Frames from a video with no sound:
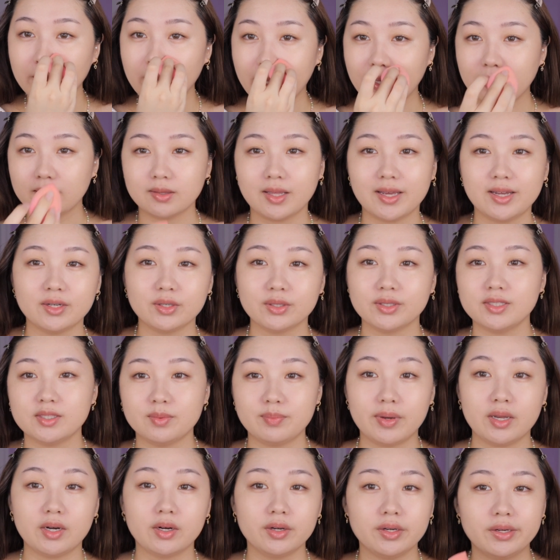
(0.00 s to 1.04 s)
like lighter is
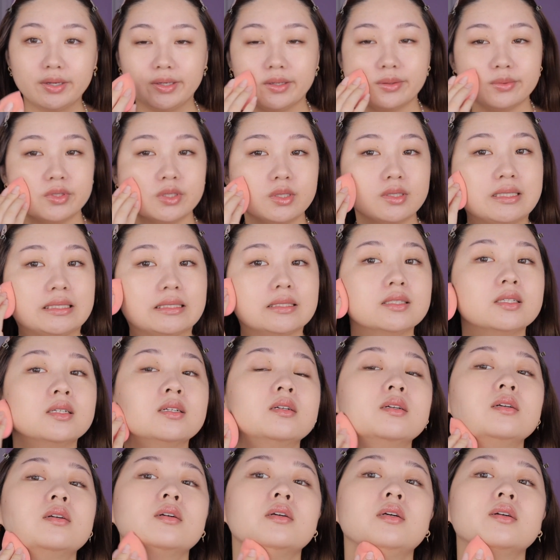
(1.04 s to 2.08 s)
better, you know, just because
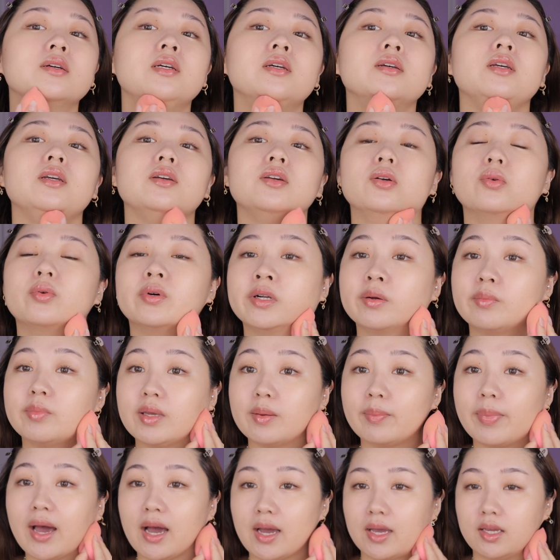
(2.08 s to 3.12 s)
you don't want to be
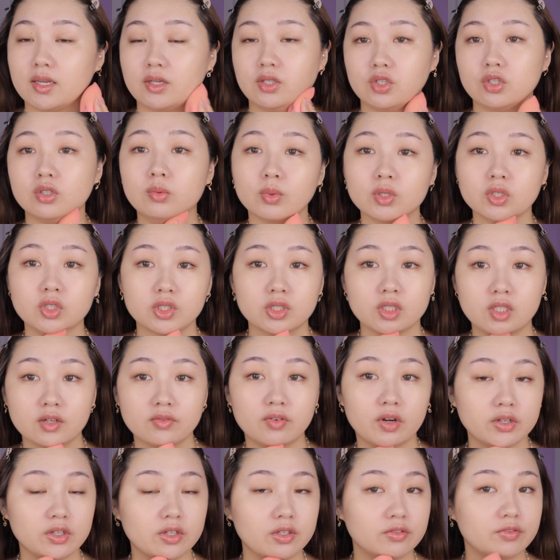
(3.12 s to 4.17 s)
packing too much stuff
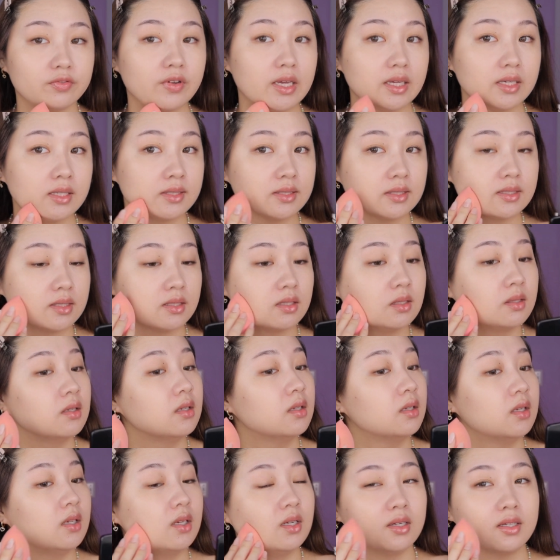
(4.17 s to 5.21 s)
on your face
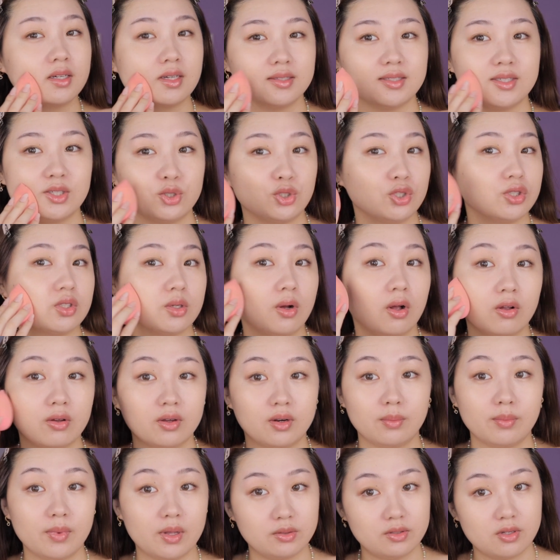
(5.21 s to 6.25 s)
because it's just all
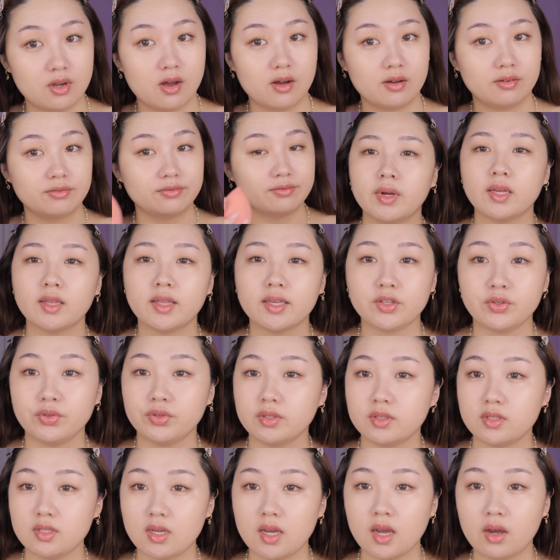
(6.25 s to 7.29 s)
gonna melt off. Yeah, like you can
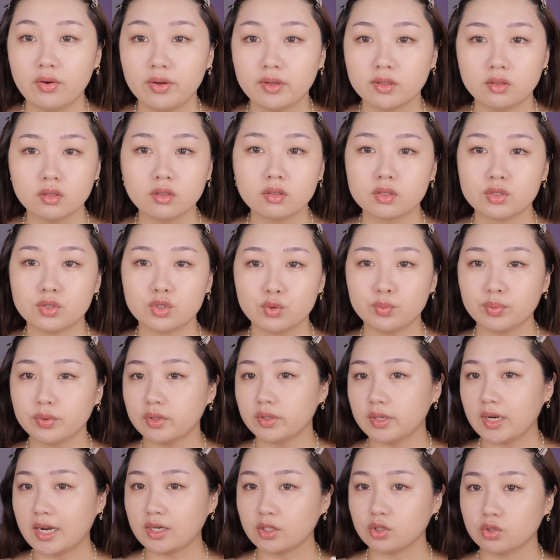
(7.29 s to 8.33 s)
see how it looks super
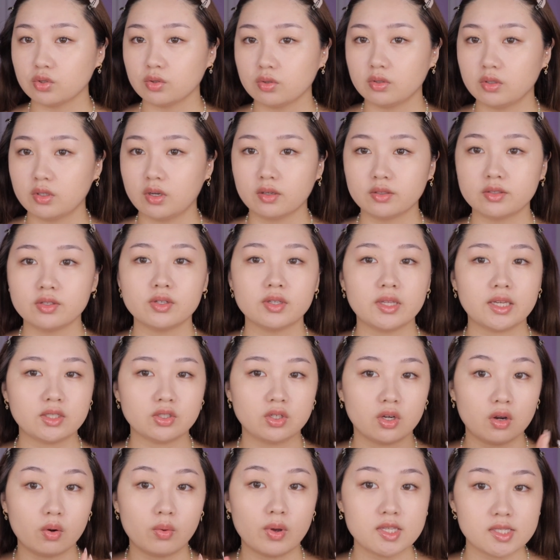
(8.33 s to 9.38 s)
natural. Also, it like
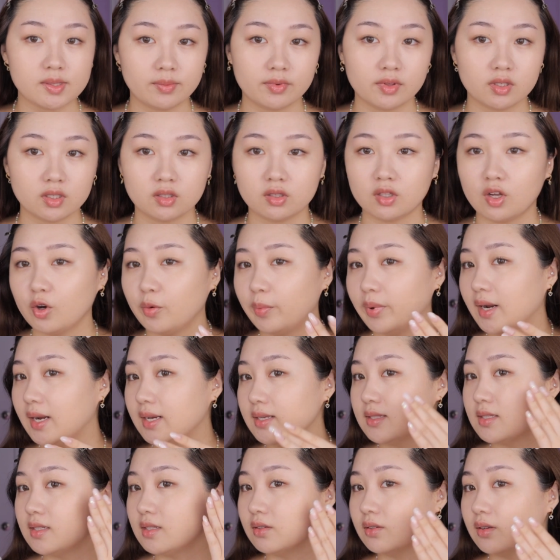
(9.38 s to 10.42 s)
took away some of the glow, but I
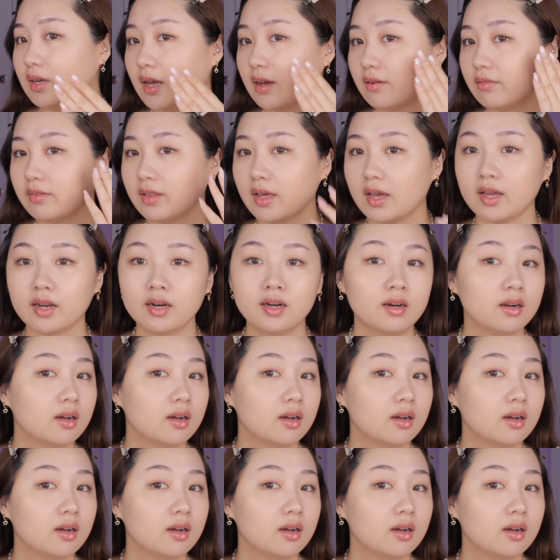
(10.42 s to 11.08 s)
still have that